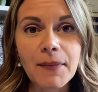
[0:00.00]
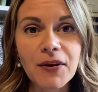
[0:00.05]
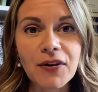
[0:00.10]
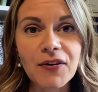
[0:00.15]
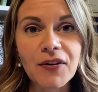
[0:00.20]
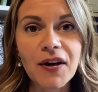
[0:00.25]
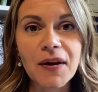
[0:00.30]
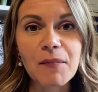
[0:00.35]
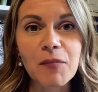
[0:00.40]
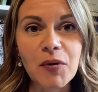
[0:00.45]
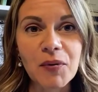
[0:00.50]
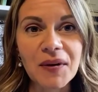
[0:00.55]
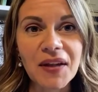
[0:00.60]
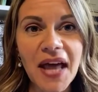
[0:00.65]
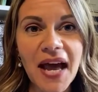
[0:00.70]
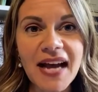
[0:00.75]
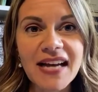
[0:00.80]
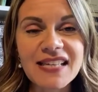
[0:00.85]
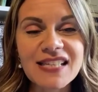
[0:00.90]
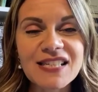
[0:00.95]
and more
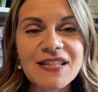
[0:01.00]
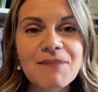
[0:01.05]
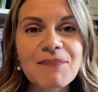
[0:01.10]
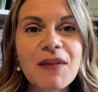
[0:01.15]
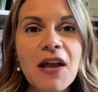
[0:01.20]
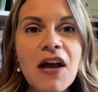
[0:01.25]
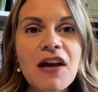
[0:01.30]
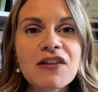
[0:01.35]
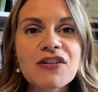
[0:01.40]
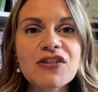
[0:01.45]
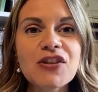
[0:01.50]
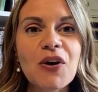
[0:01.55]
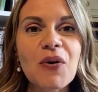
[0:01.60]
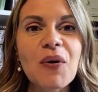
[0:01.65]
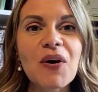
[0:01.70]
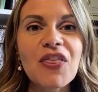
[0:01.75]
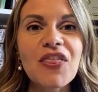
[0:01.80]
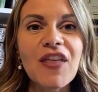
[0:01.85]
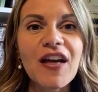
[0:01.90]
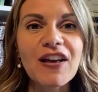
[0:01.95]
relaxed. So
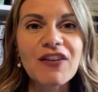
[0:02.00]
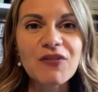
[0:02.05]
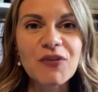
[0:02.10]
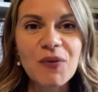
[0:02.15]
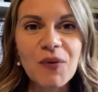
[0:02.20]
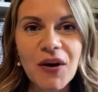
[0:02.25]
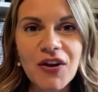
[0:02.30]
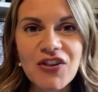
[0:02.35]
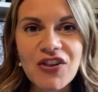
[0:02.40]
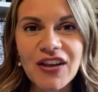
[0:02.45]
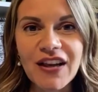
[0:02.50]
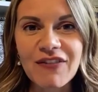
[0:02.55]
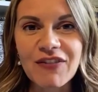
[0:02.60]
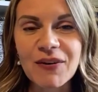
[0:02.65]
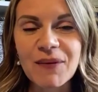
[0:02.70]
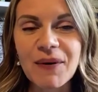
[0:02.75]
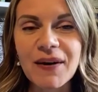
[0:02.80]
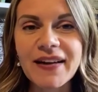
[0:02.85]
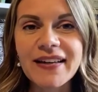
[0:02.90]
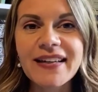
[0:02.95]
thanks for watching,
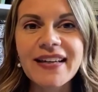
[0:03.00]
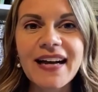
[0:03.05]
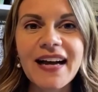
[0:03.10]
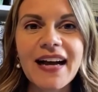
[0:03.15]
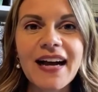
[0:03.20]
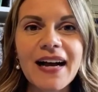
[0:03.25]
everyone.